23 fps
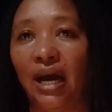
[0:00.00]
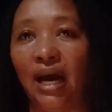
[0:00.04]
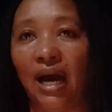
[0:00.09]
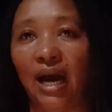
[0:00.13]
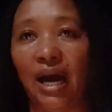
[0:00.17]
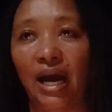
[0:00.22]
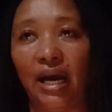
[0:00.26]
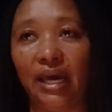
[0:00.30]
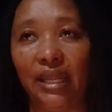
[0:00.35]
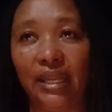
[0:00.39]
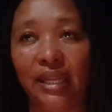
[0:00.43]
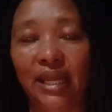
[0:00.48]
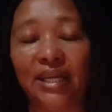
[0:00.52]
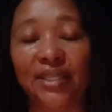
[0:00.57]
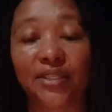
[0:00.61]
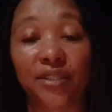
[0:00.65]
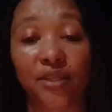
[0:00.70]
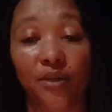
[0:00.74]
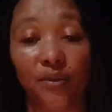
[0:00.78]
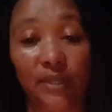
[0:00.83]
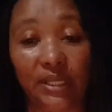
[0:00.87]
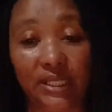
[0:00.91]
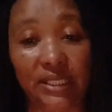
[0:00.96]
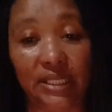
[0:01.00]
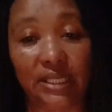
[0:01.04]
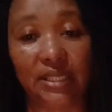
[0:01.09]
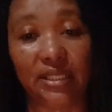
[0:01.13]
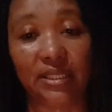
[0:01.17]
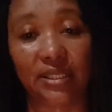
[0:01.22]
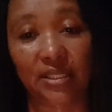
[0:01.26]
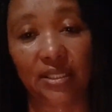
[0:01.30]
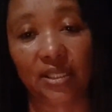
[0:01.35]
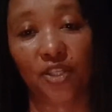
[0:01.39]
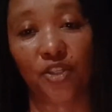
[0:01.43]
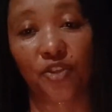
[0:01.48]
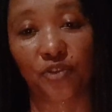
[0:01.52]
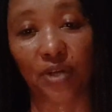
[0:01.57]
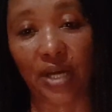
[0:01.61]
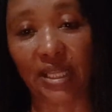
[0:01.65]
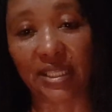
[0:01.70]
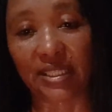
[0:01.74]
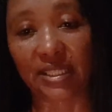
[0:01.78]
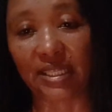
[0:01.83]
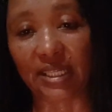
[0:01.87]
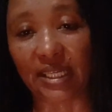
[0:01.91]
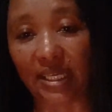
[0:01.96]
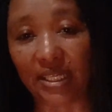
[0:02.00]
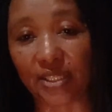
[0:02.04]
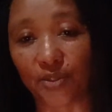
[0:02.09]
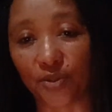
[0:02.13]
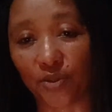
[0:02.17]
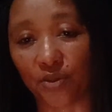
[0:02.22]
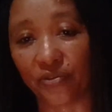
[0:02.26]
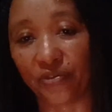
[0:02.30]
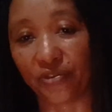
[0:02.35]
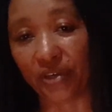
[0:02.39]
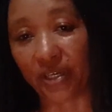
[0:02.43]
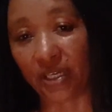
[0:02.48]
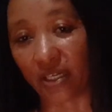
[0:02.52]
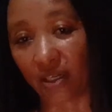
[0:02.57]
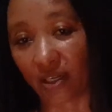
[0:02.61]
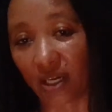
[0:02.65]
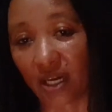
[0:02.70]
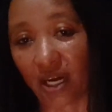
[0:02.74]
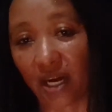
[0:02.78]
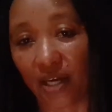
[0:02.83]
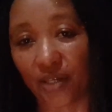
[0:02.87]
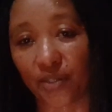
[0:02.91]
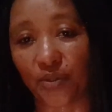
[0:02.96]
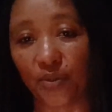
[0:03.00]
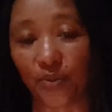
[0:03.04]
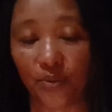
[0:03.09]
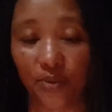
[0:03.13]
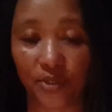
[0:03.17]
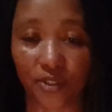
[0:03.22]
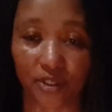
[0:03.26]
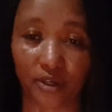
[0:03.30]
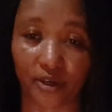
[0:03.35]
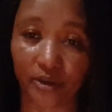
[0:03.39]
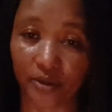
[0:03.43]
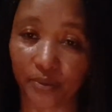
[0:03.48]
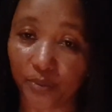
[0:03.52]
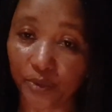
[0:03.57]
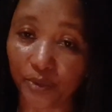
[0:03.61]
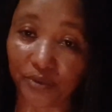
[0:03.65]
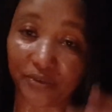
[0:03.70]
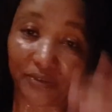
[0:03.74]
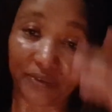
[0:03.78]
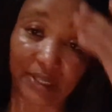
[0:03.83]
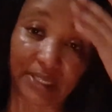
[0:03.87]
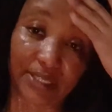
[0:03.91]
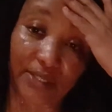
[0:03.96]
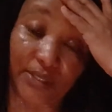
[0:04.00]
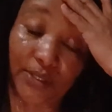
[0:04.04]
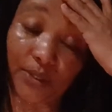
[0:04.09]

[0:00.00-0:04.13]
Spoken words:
And that's how it is. It translates over in the cartoons or the movies.